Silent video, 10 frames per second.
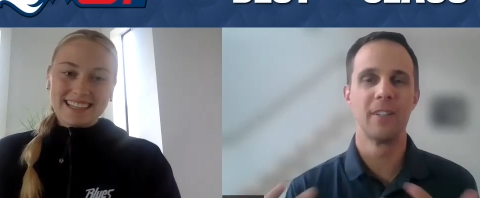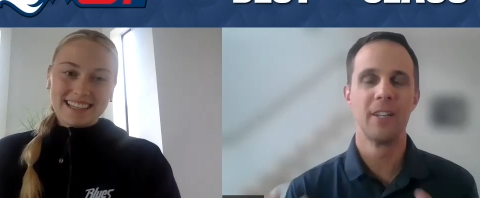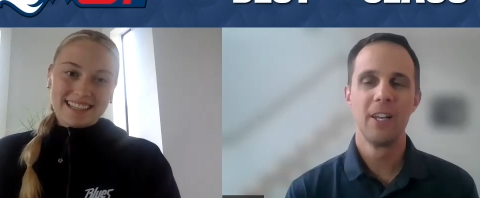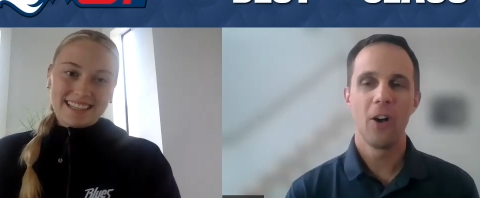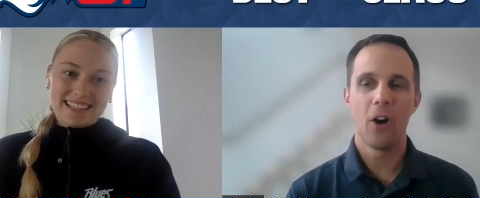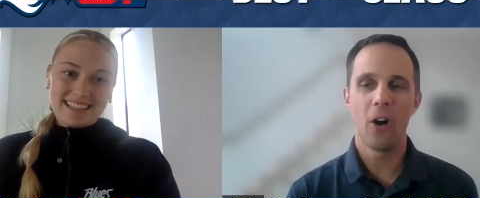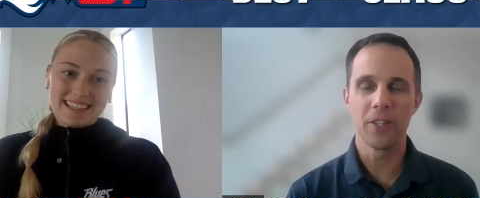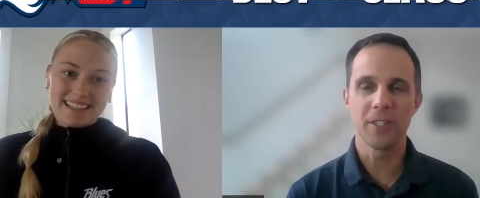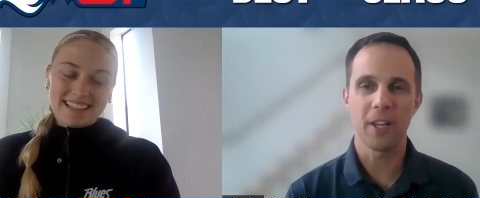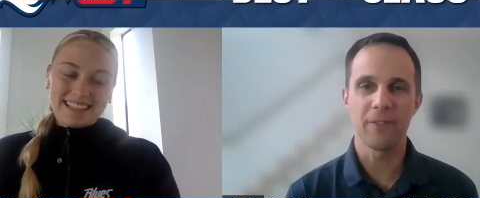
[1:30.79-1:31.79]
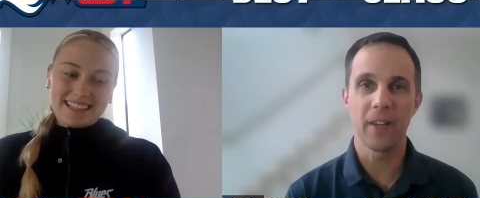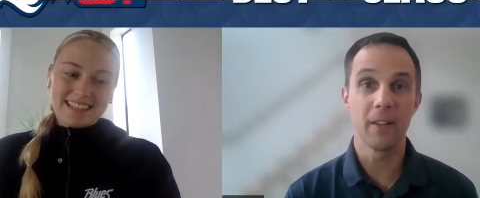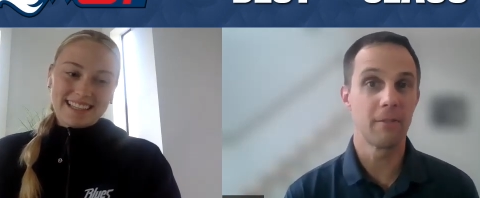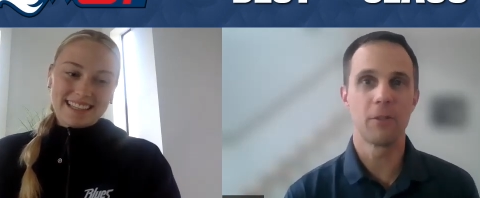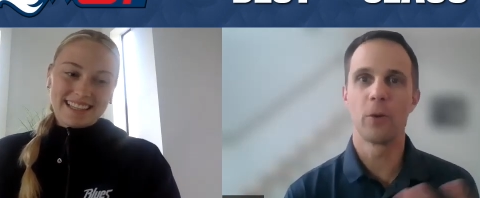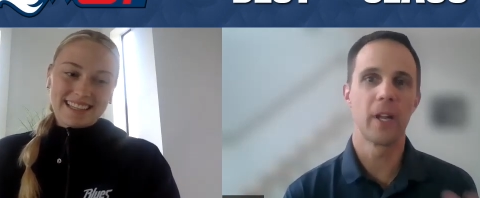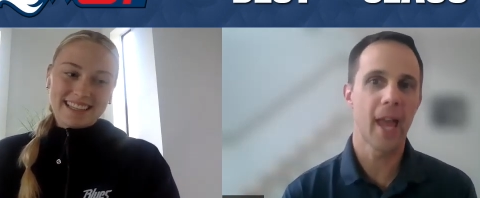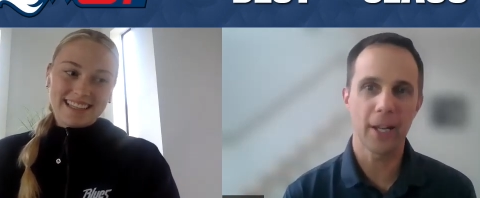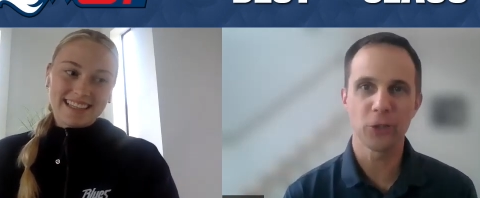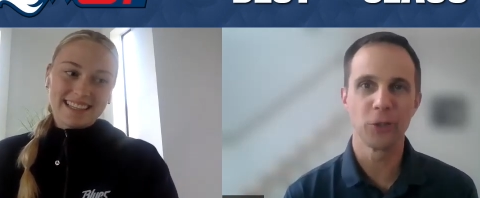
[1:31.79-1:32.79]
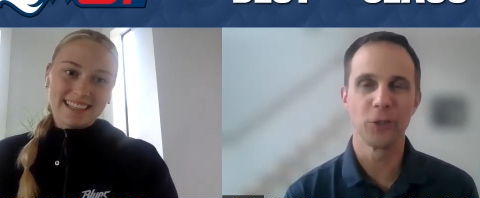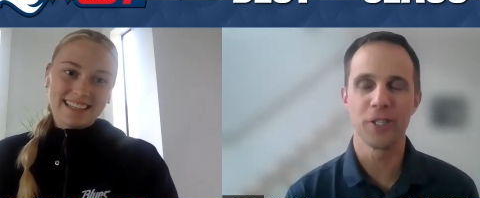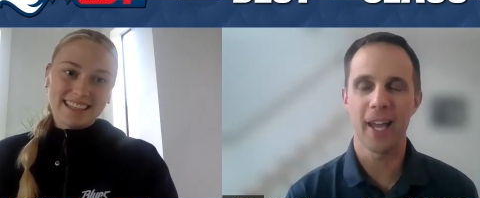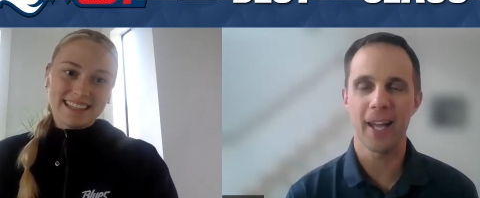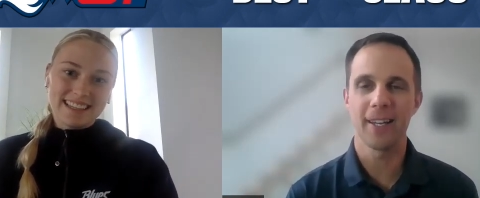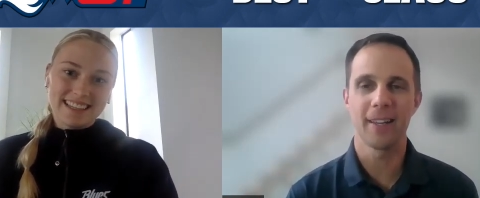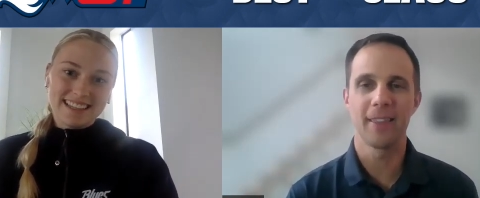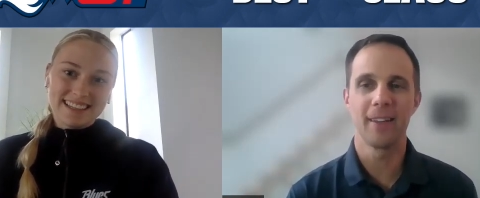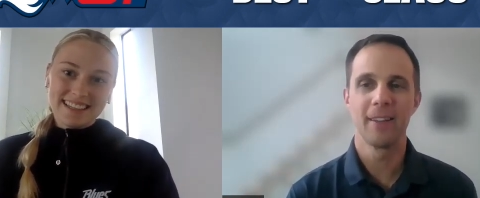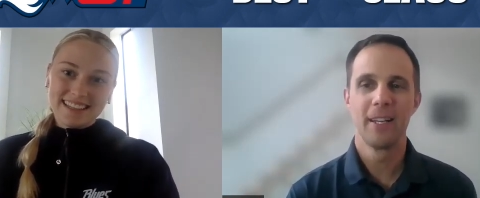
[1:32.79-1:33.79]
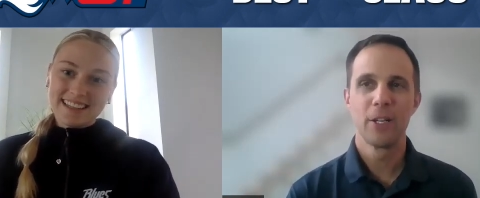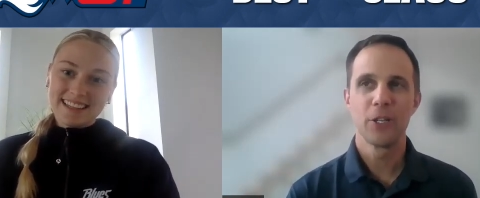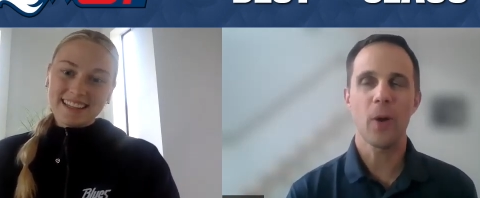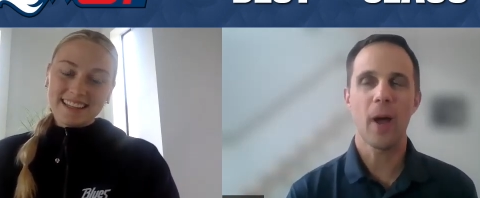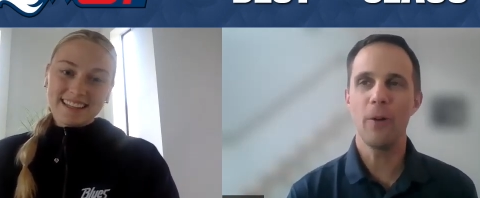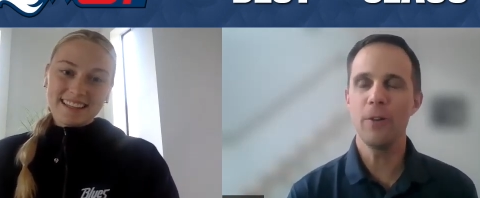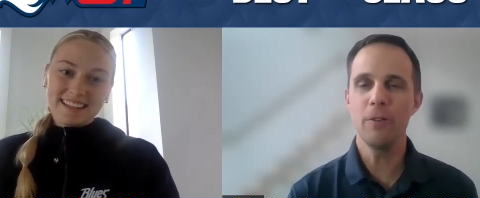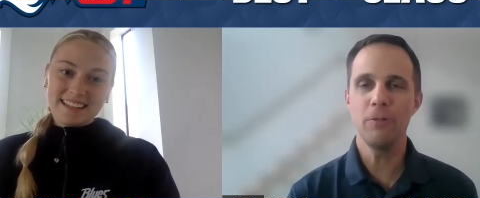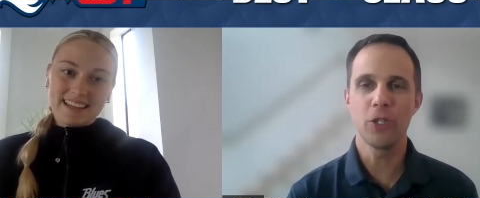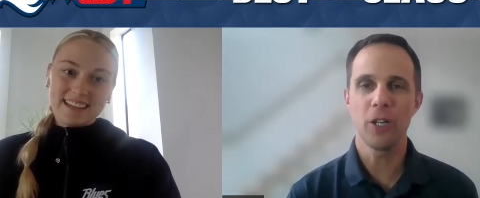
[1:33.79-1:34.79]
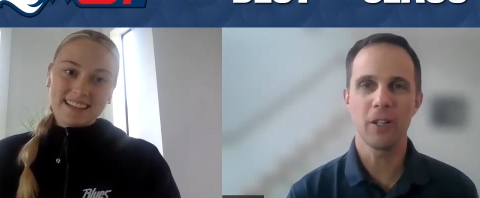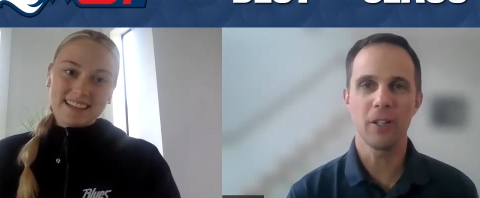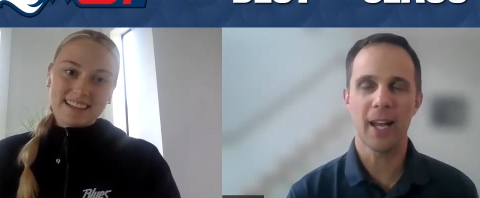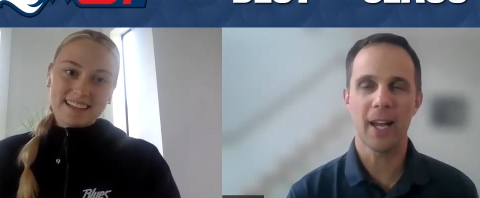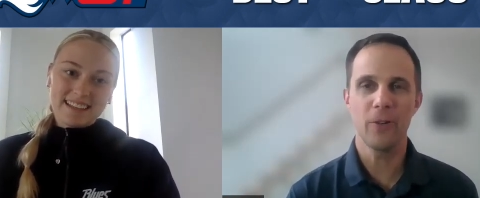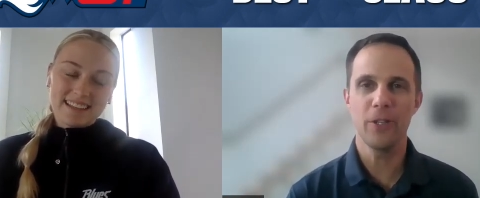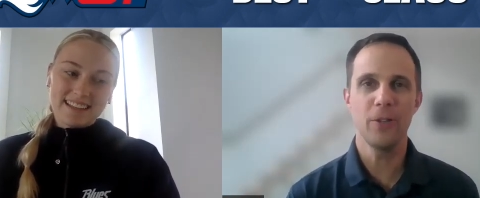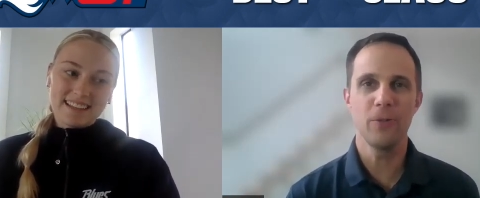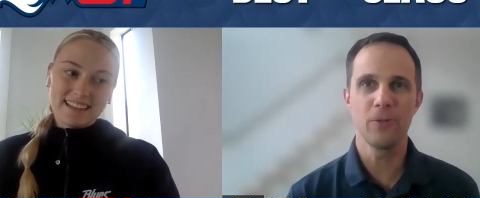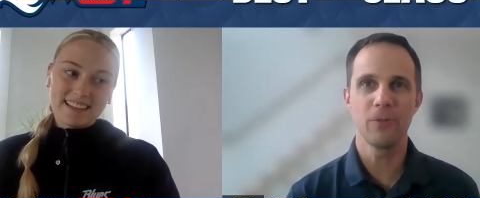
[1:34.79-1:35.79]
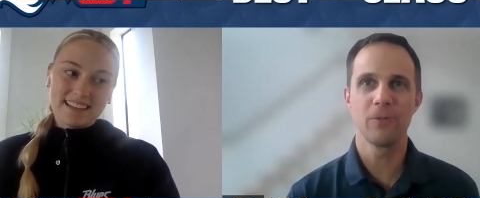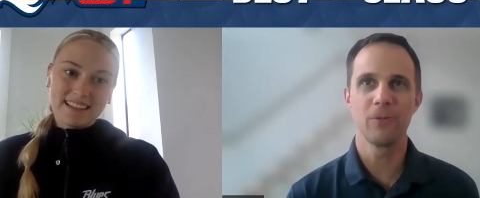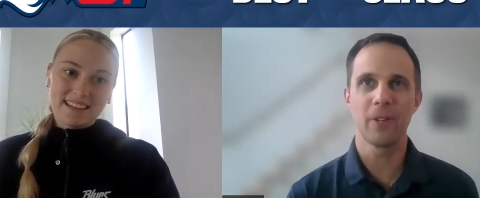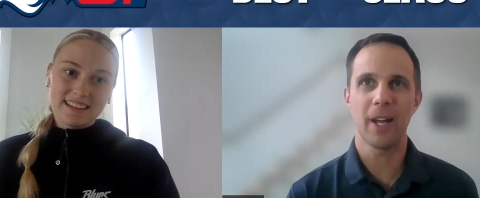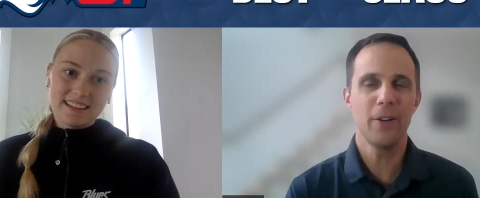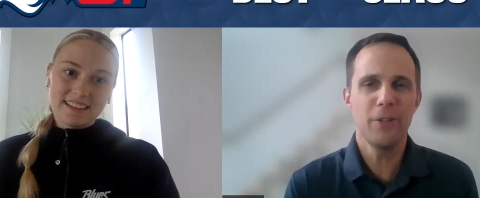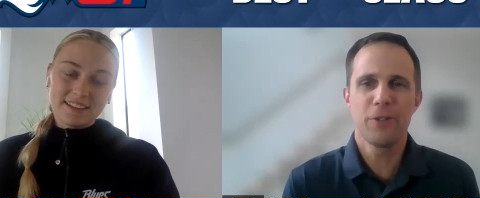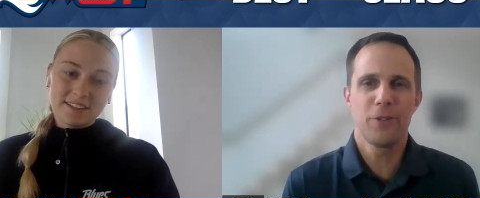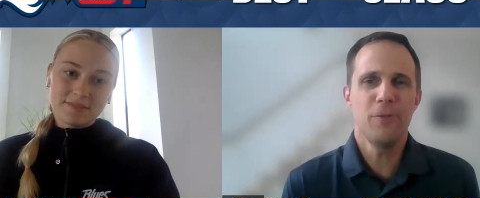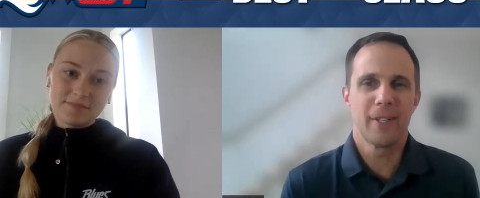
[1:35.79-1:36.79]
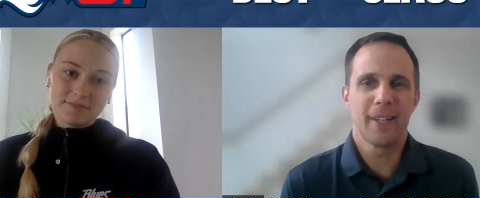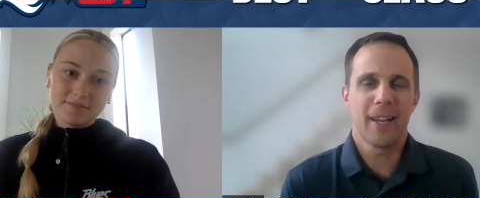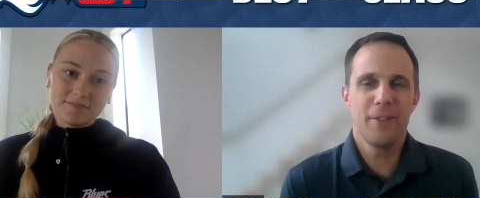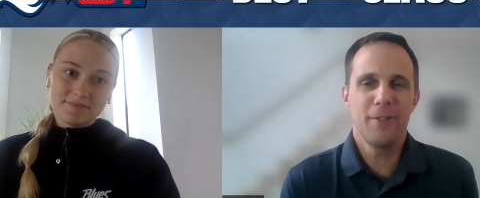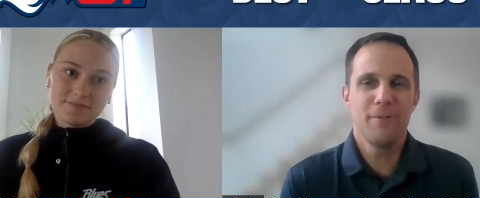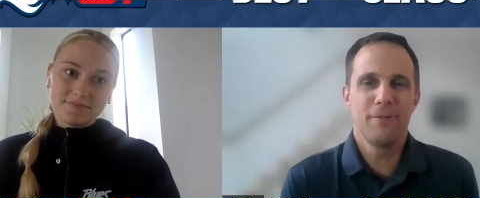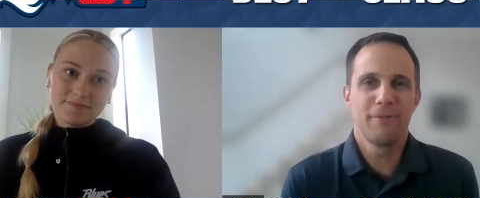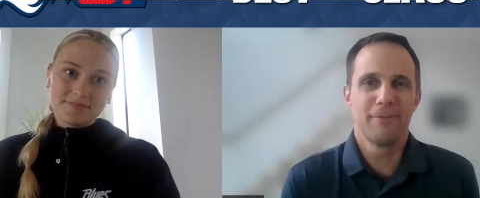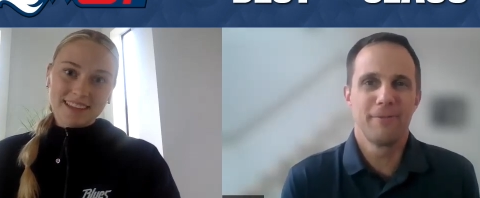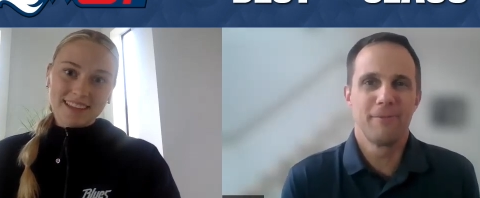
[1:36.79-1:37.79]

Speaker 1: and all the stuff. Then you go to nationals and that kind of thing. So how do you juggle? How do you how do you do it? How do you